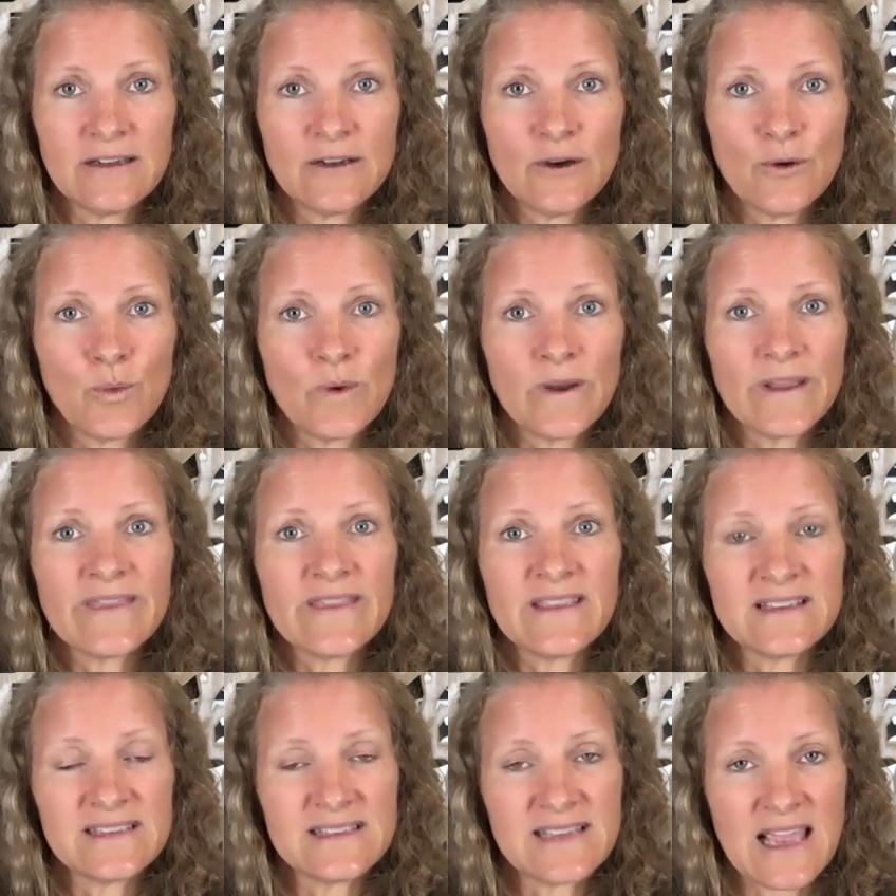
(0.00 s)
with
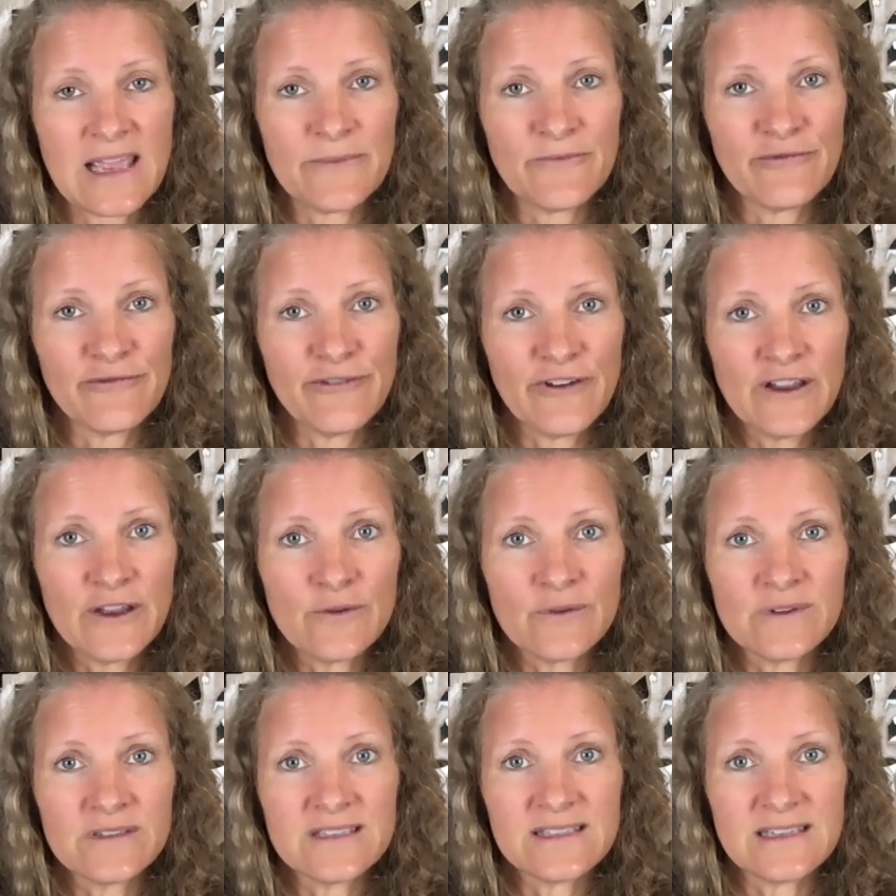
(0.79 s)
the same
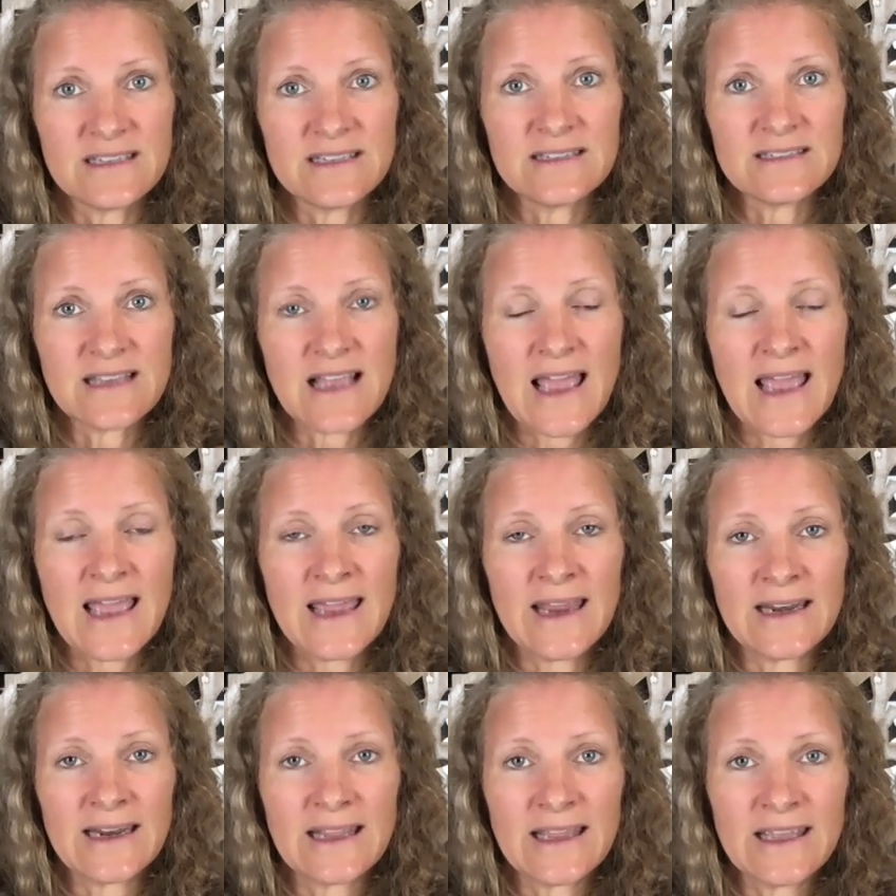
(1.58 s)
frequencies,
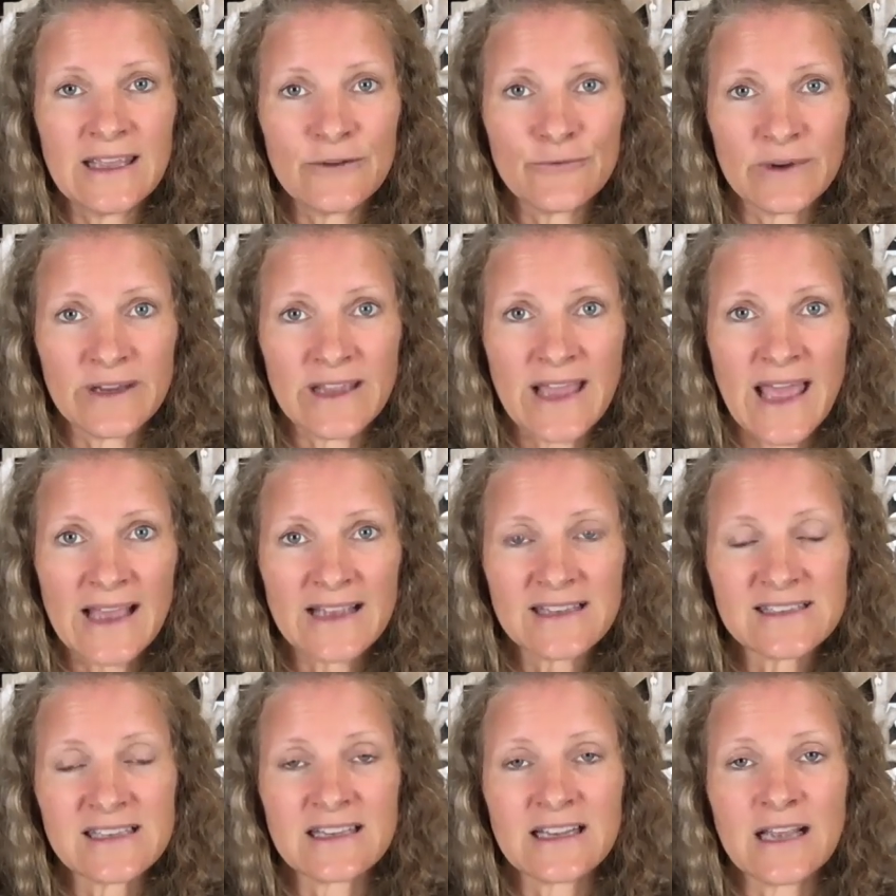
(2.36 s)
and it
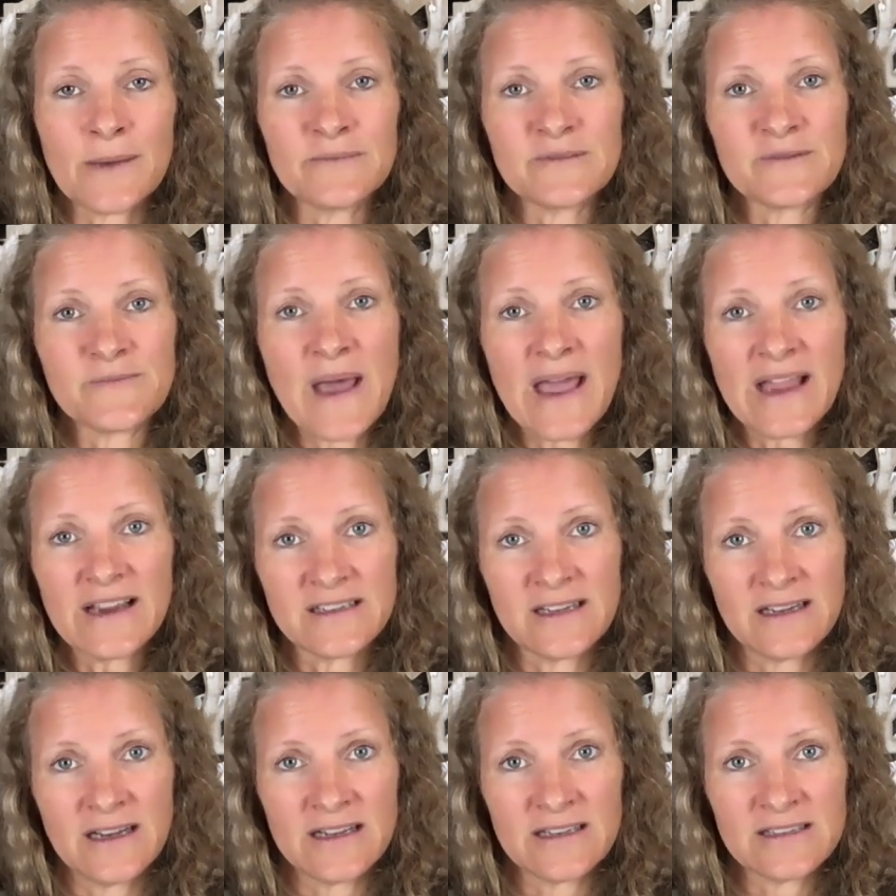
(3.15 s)
reacts and comes back
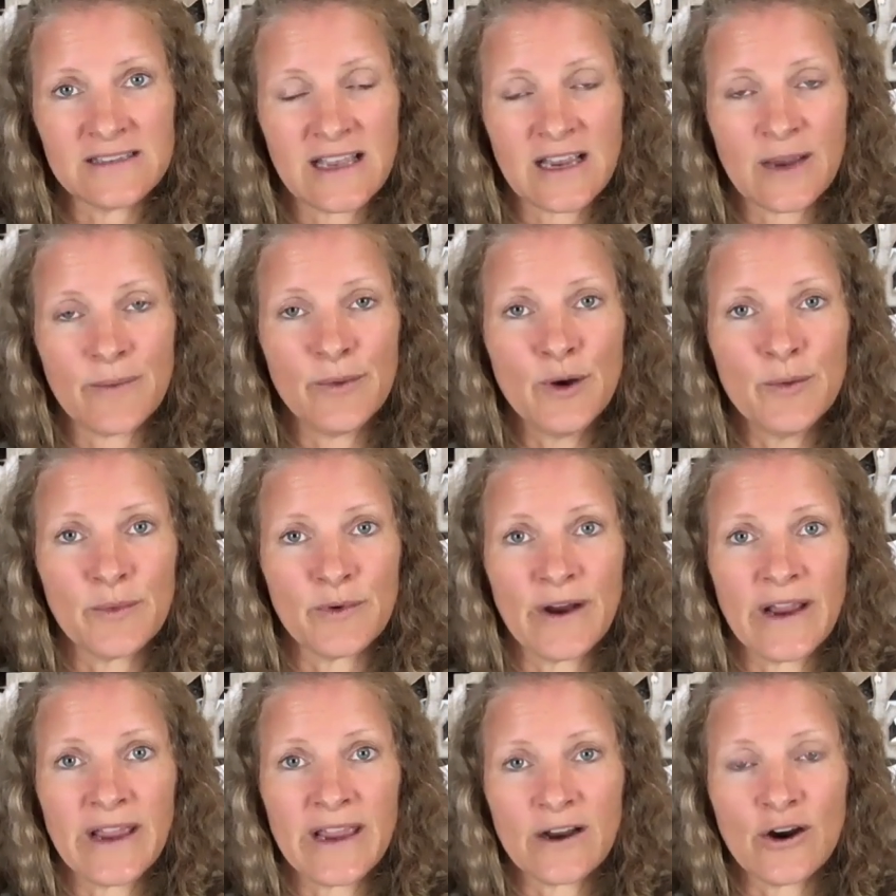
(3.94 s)
to us like a
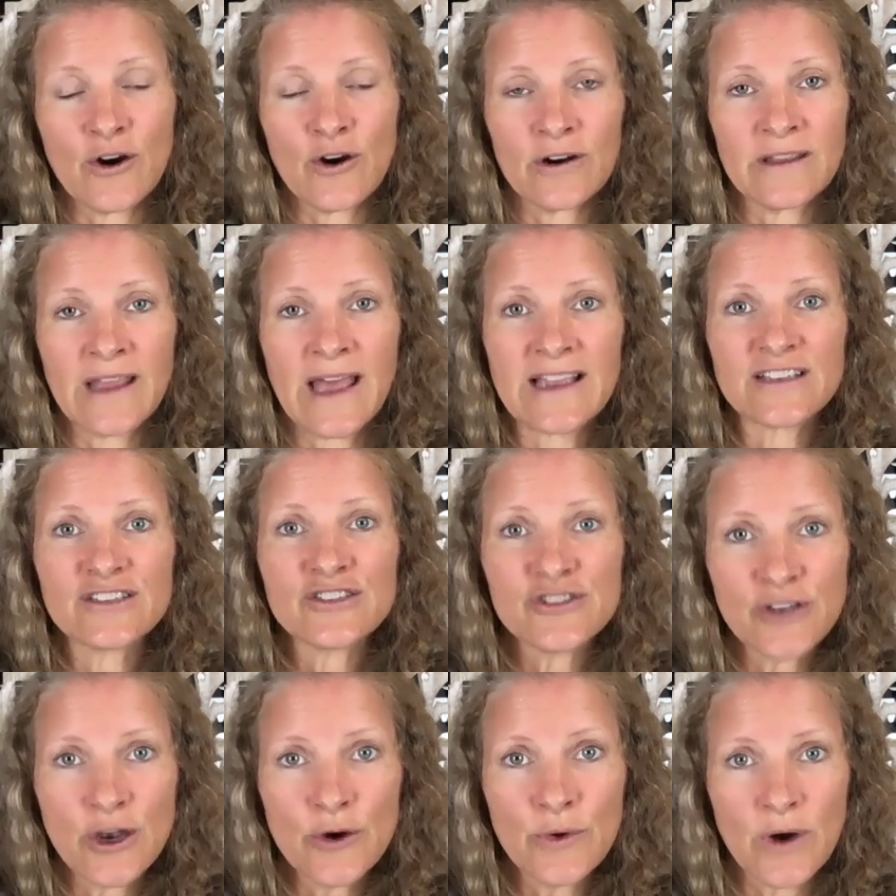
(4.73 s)
boomerang or like
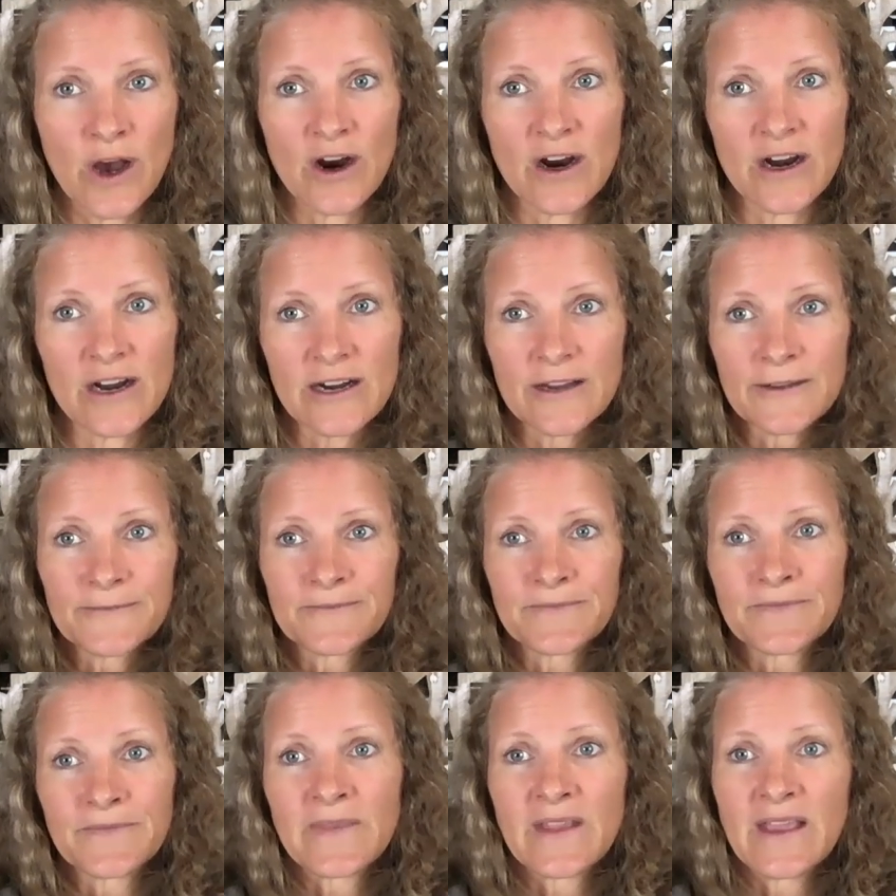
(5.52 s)
sonar.
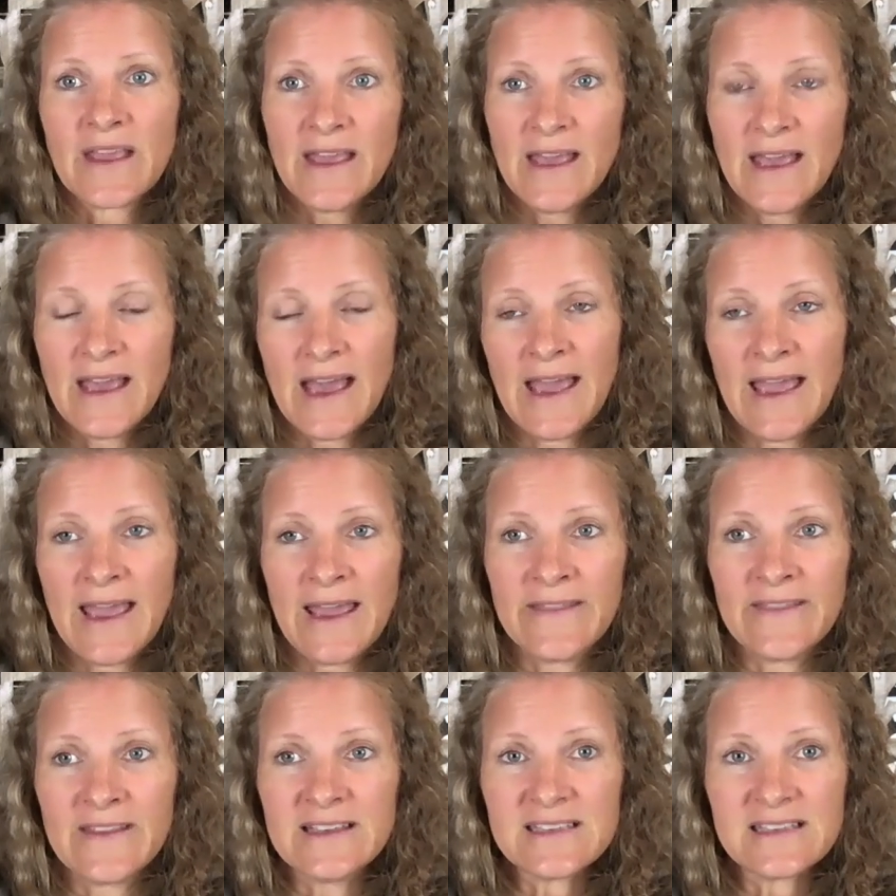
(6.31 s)

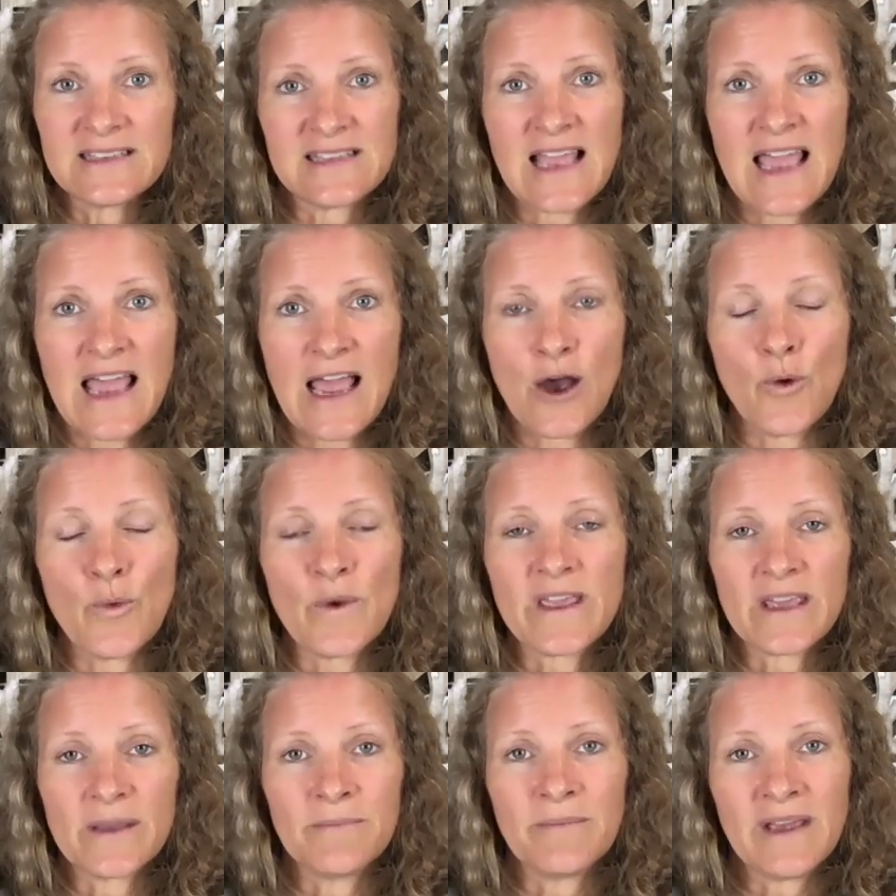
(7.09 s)
And this is how we
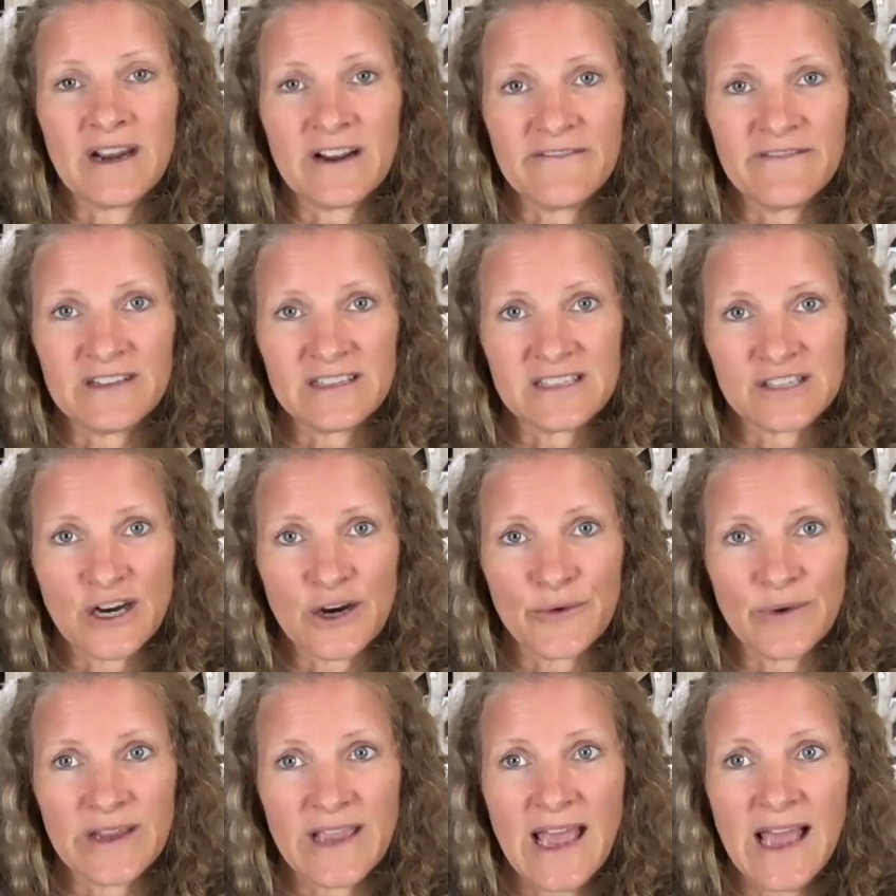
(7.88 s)
can manifest our
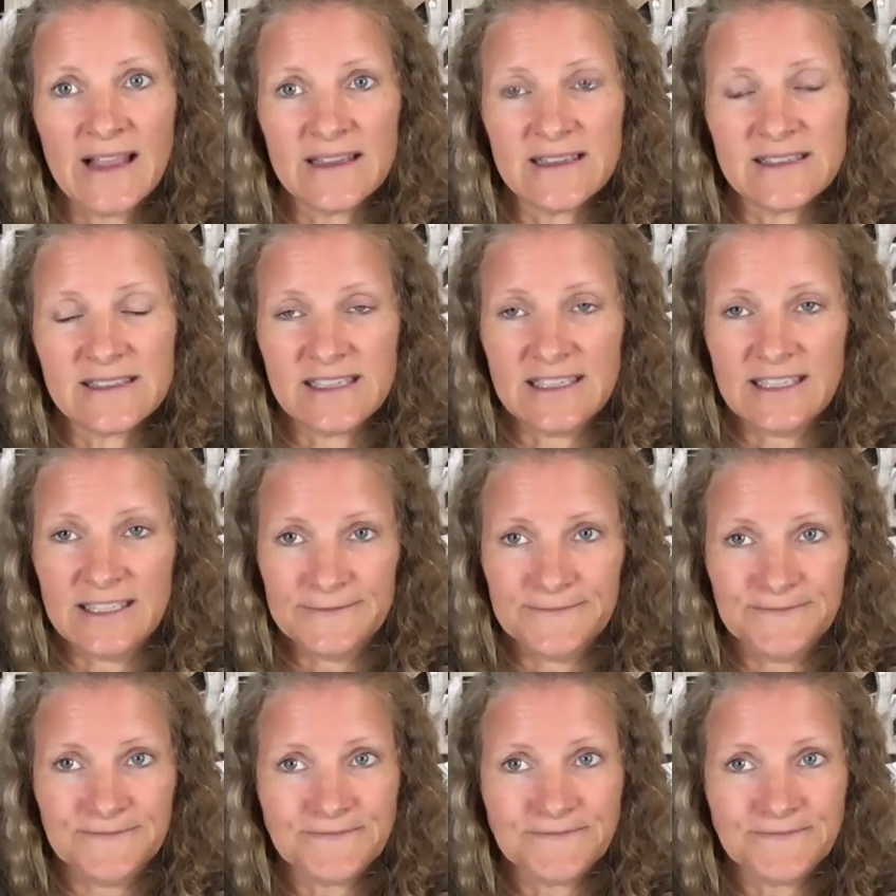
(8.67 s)
reality.